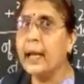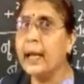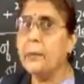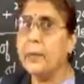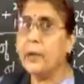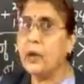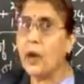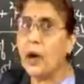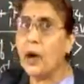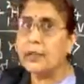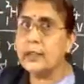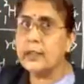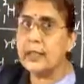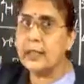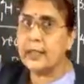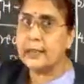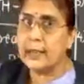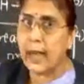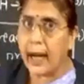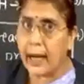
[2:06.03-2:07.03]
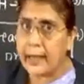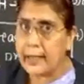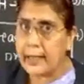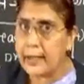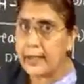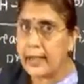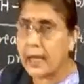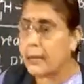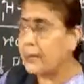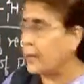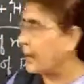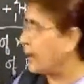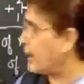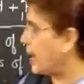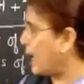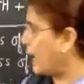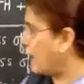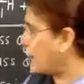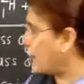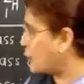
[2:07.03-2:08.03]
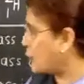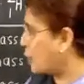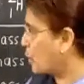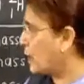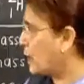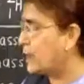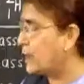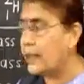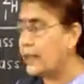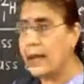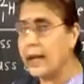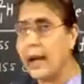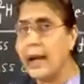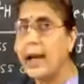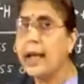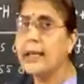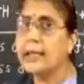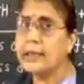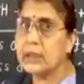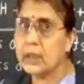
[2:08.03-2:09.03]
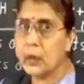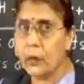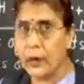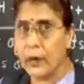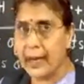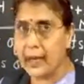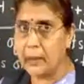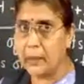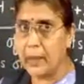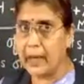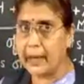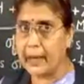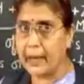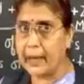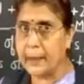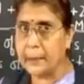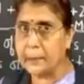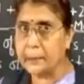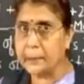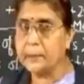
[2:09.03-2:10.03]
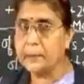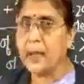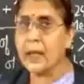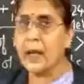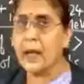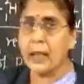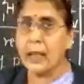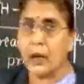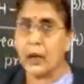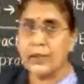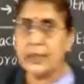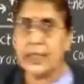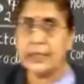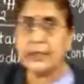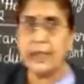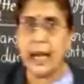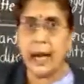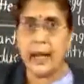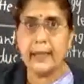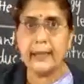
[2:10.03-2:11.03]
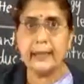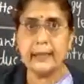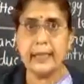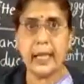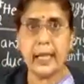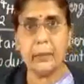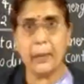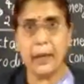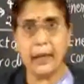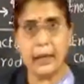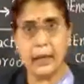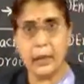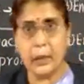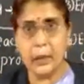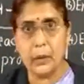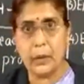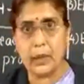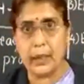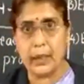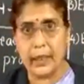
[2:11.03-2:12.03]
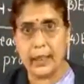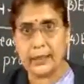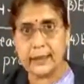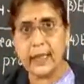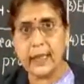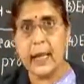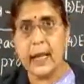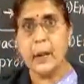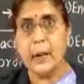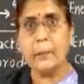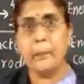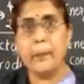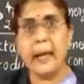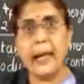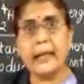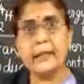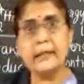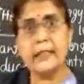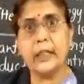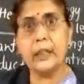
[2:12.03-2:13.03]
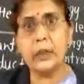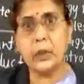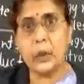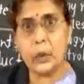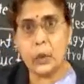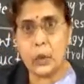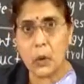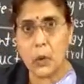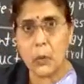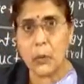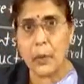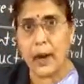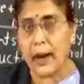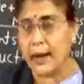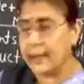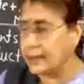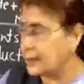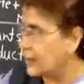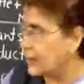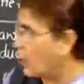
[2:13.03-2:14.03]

Because it is unstable, I have shown it in a squared bracket. Now this unstable nucleus breaks into two parts.